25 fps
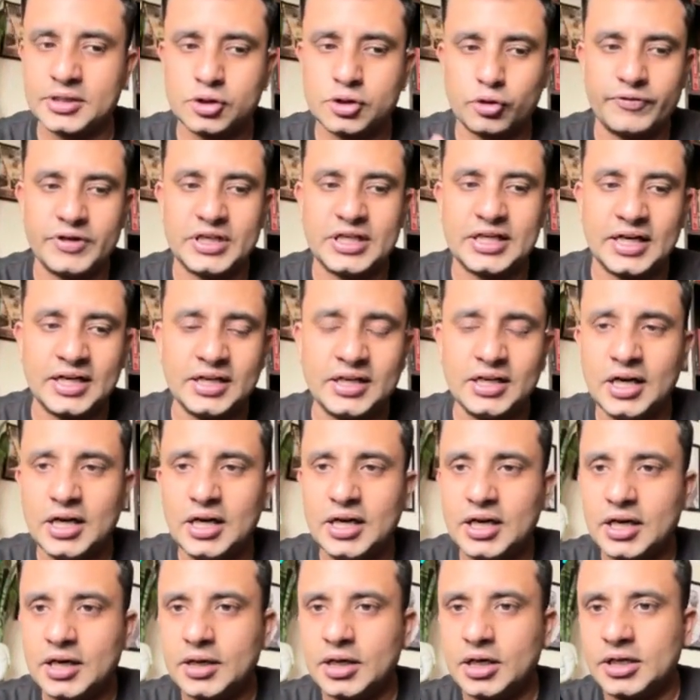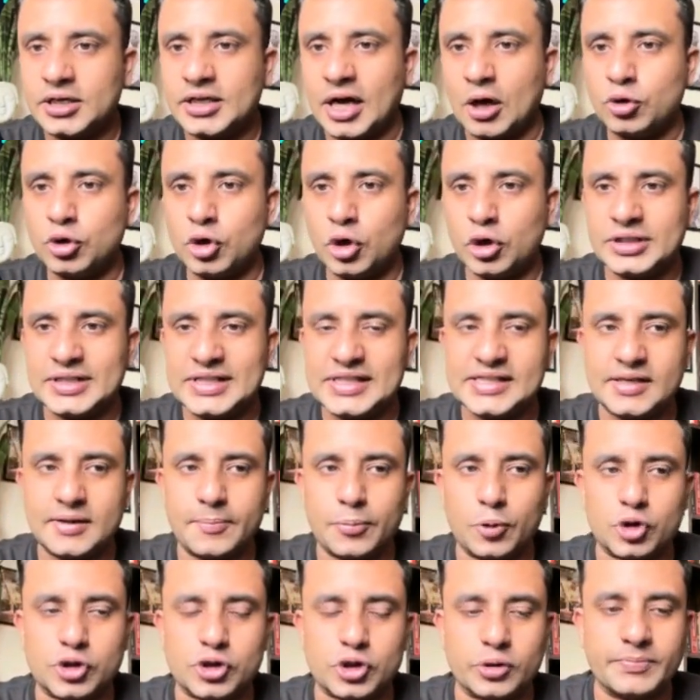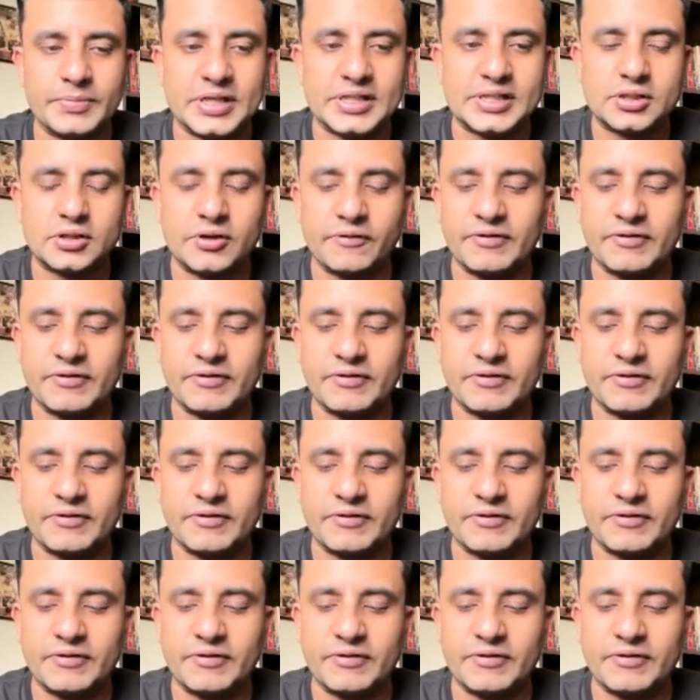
So we can download these reports on basis